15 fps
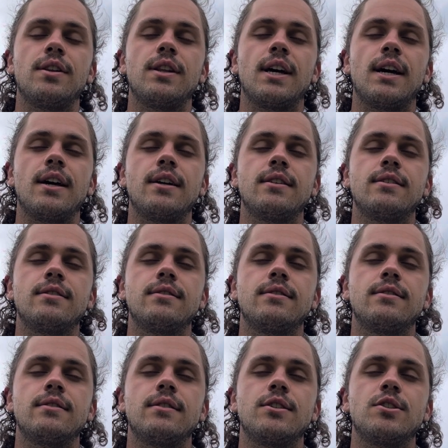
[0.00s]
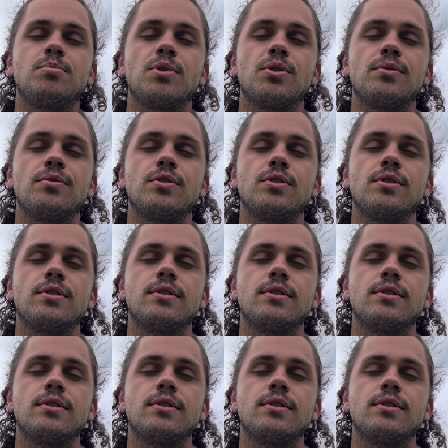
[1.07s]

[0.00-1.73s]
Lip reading: that this beautiful